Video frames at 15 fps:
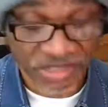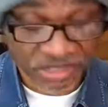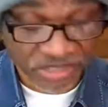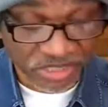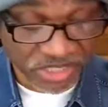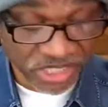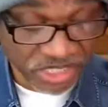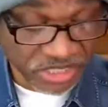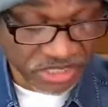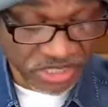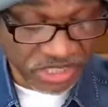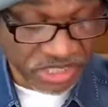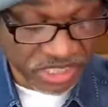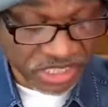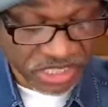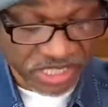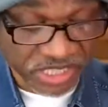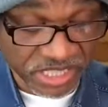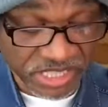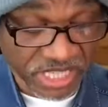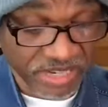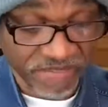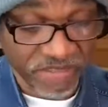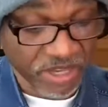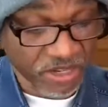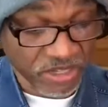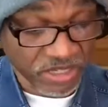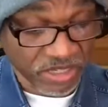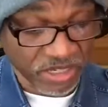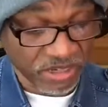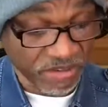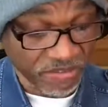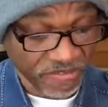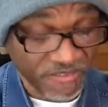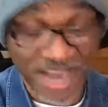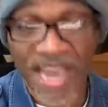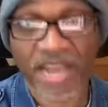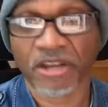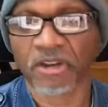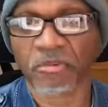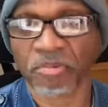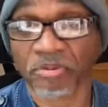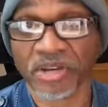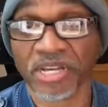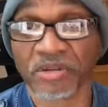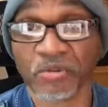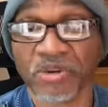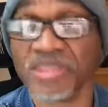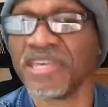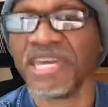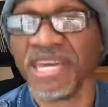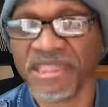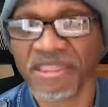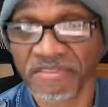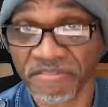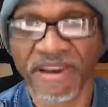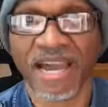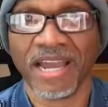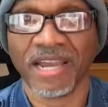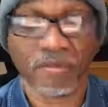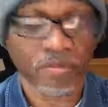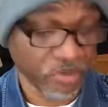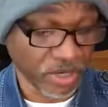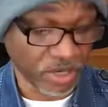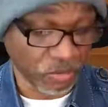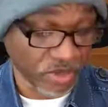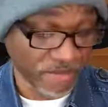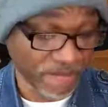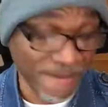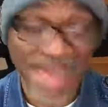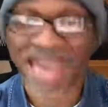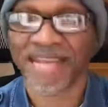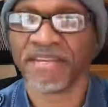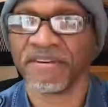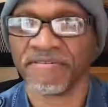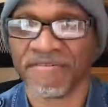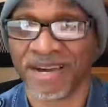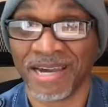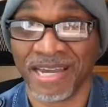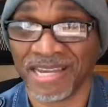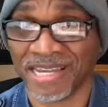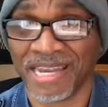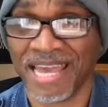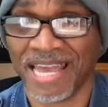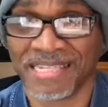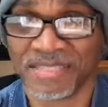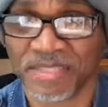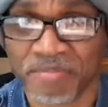She looks to see if there's a finer print within the fine print with magnifying glass.